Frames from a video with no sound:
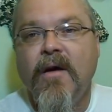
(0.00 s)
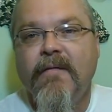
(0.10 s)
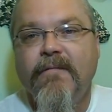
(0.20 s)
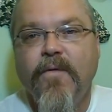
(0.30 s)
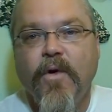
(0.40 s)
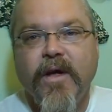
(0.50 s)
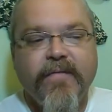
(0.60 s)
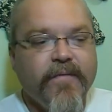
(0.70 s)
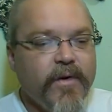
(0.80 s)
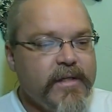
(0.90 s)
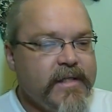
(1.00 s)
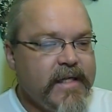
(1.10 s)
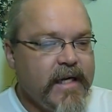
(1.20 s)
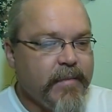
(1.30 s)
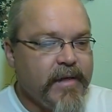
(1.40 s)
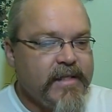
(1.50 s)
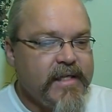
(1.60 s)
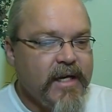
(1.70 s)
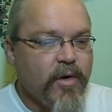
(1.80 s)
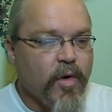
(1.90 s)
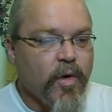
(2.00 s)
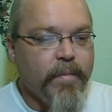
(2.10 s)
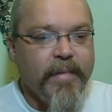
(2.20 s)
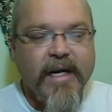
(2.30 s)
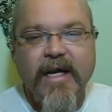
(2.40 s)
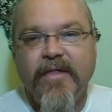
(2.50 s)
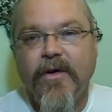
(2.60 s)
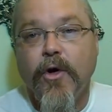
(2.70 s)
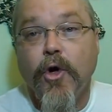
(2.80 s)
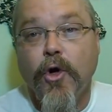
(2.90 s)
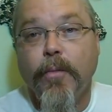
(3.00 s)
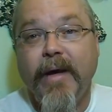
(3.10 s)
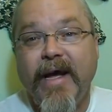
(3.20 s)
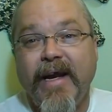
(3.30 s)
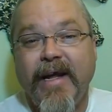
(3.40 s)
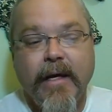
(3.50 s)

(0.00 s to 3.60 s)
40 foot deep sinkhole beneath her bed.